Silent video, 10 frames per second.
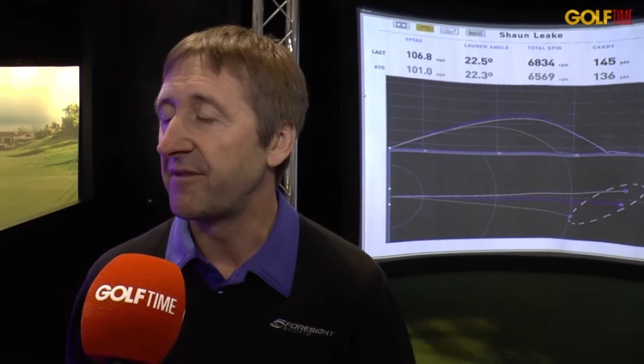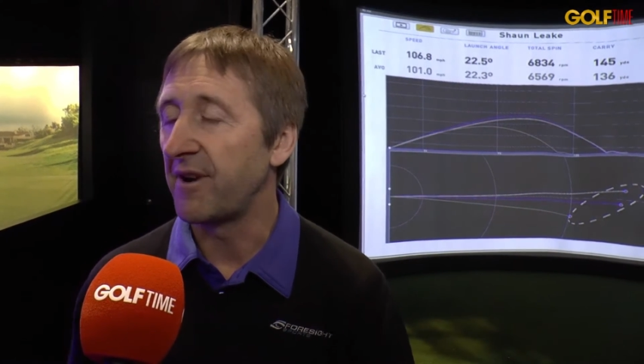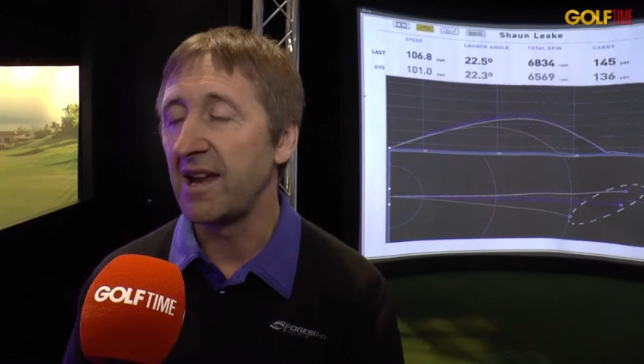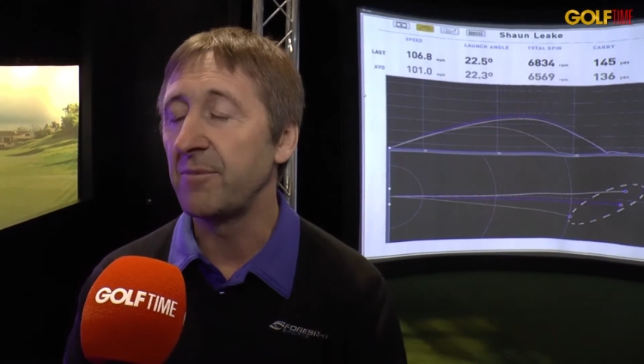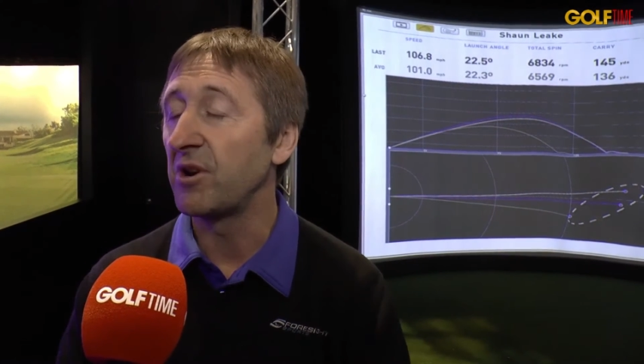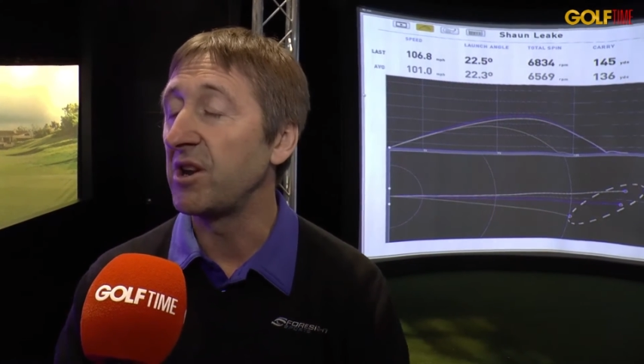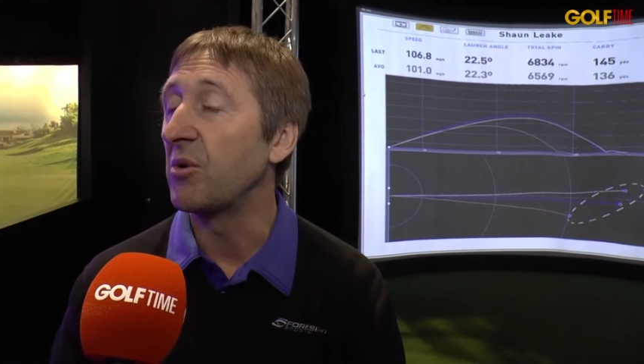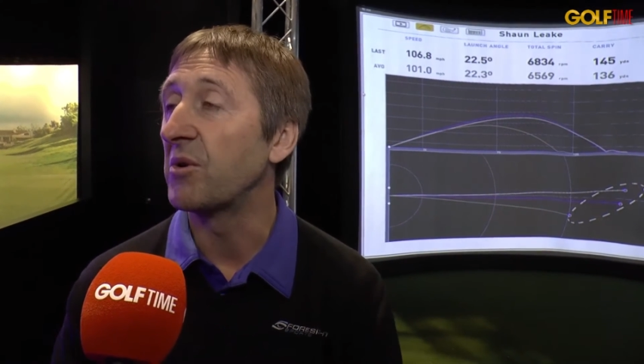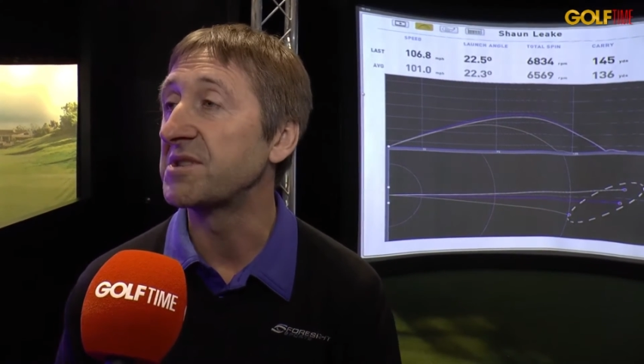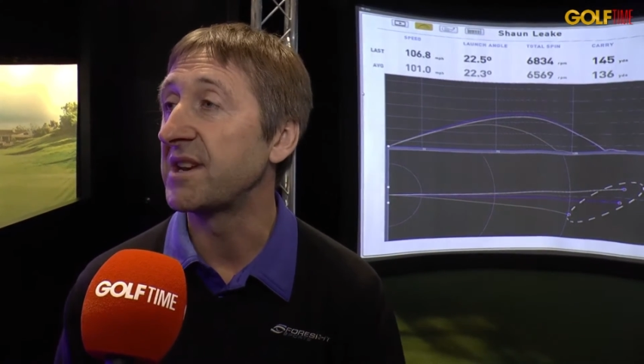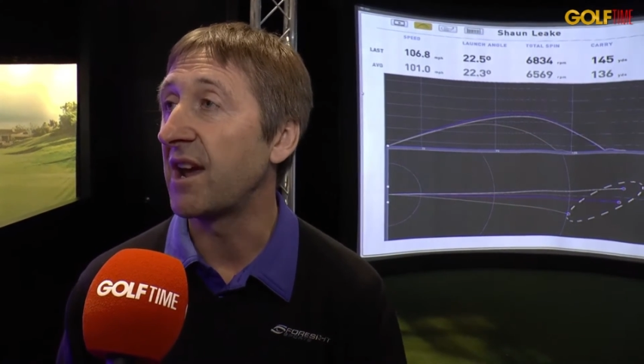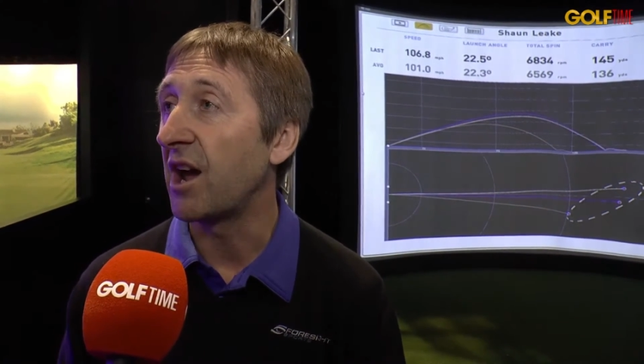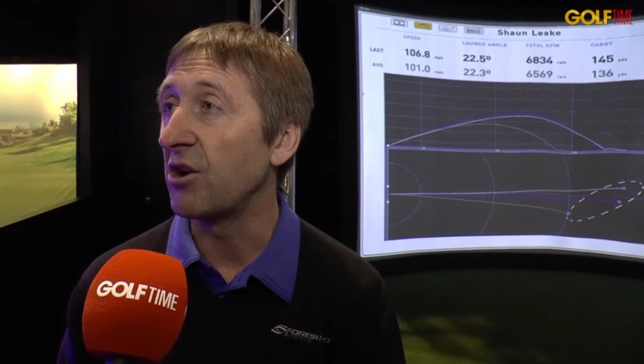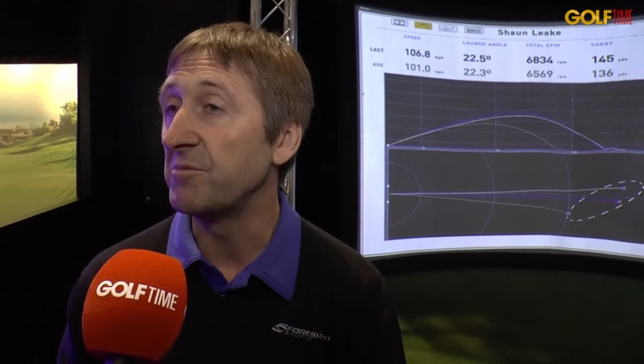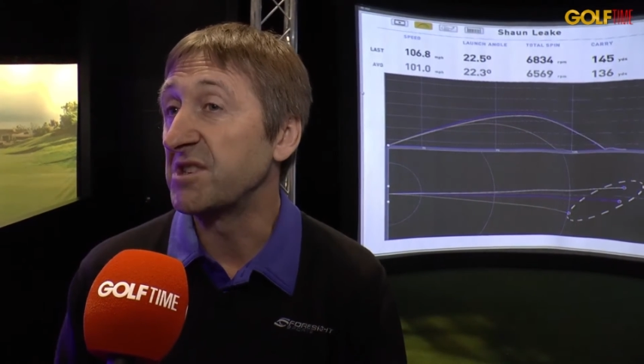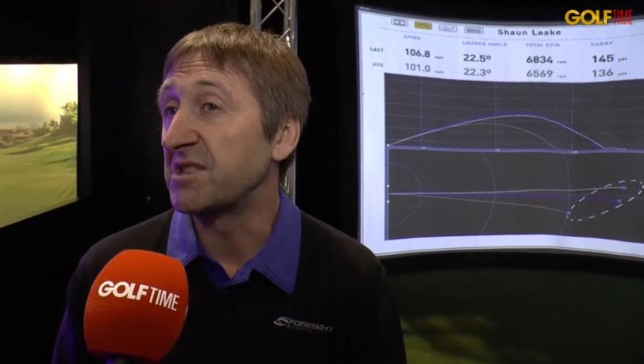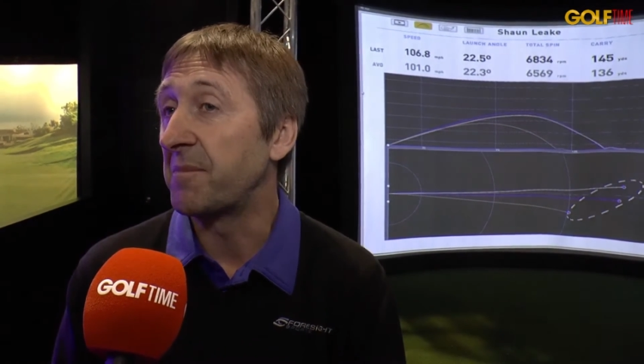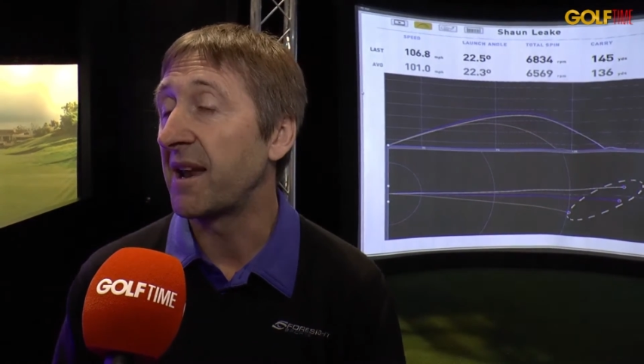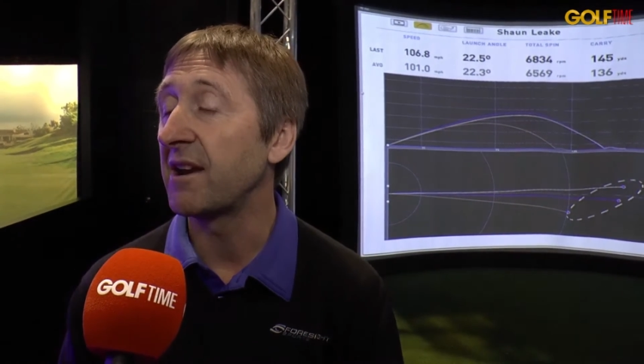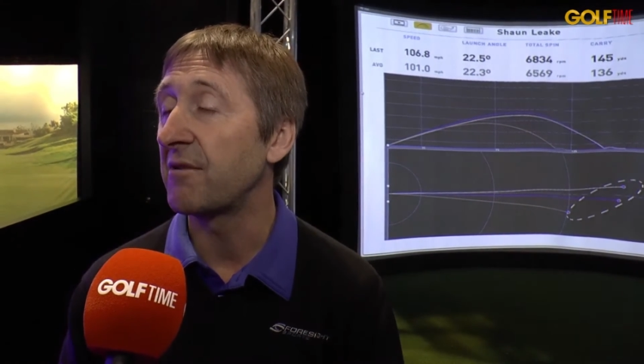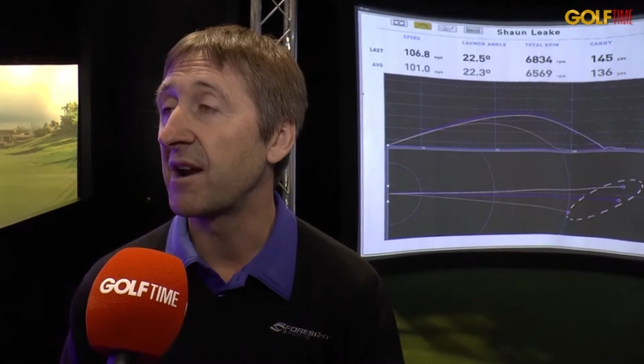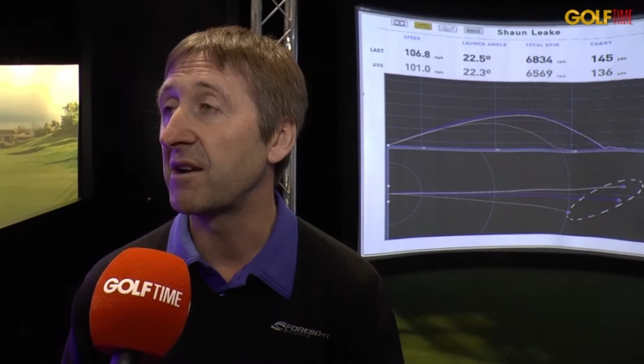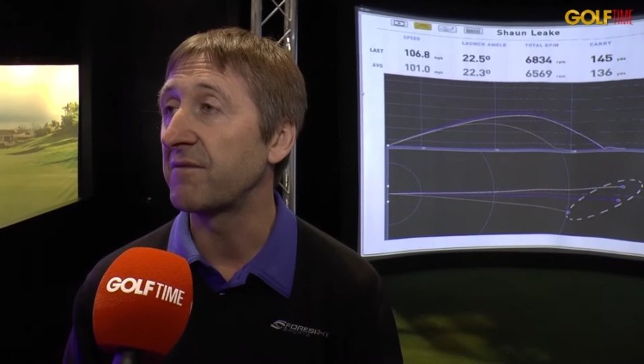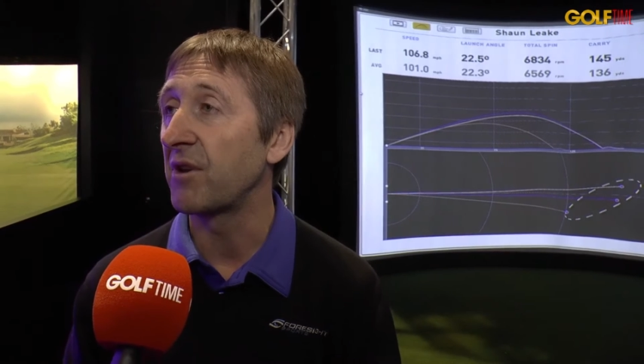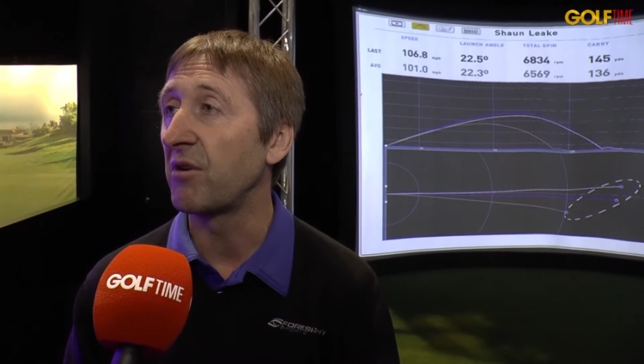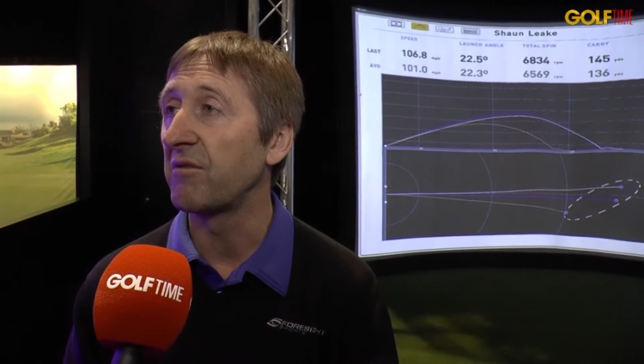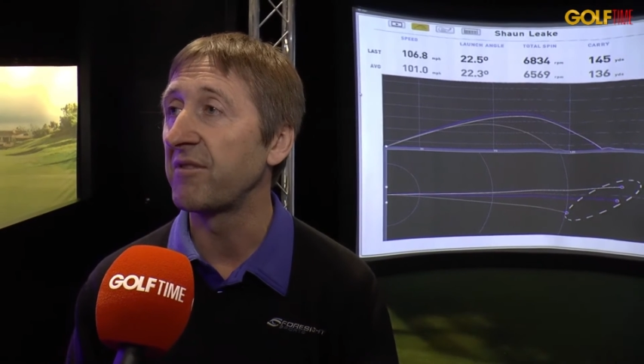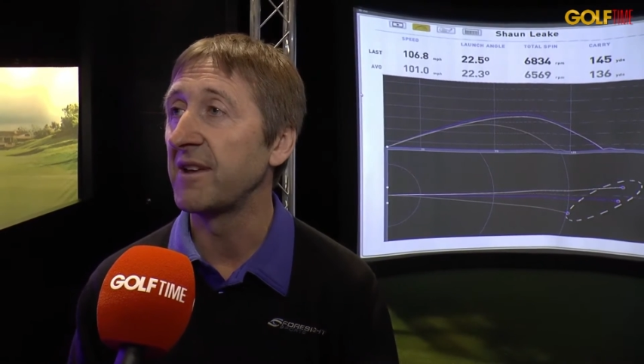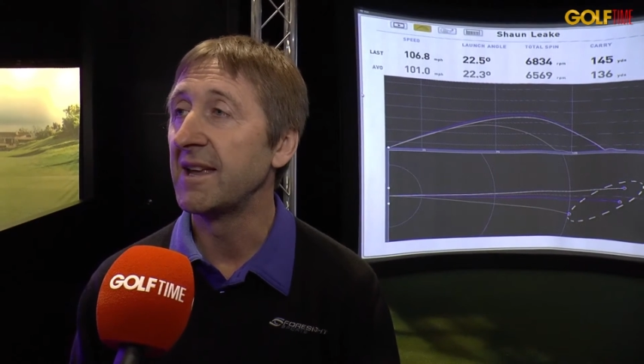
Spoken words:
anybody who wants it at home, just to play a round of golf.